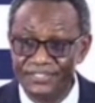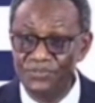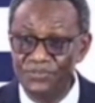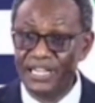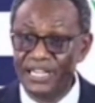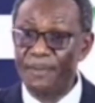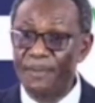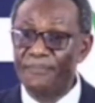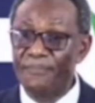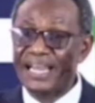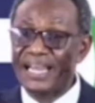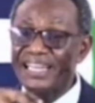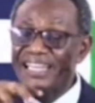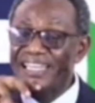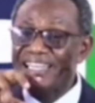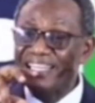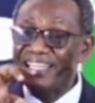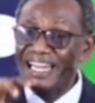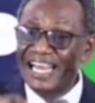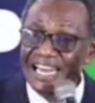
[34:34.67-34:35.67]
come
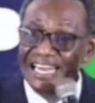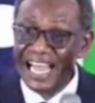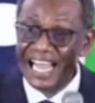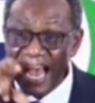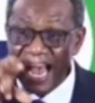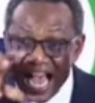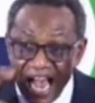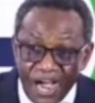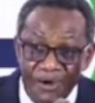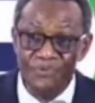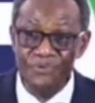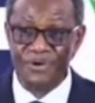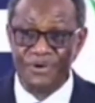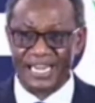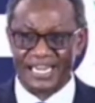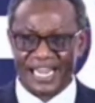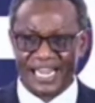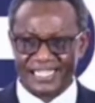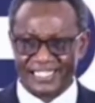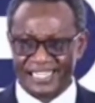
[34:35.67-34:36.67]
and learn how we
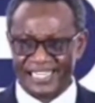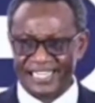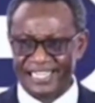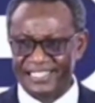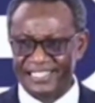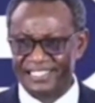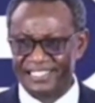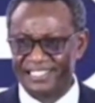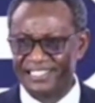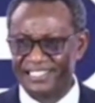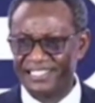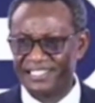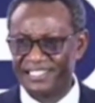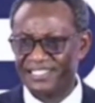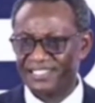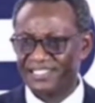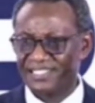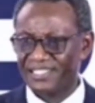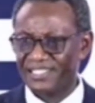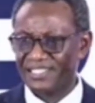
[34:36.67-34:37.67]
run our church.
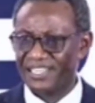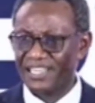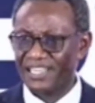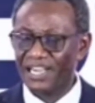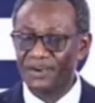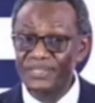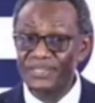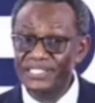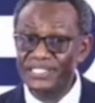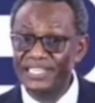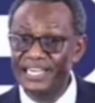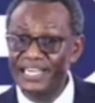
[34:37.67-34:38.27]
And we say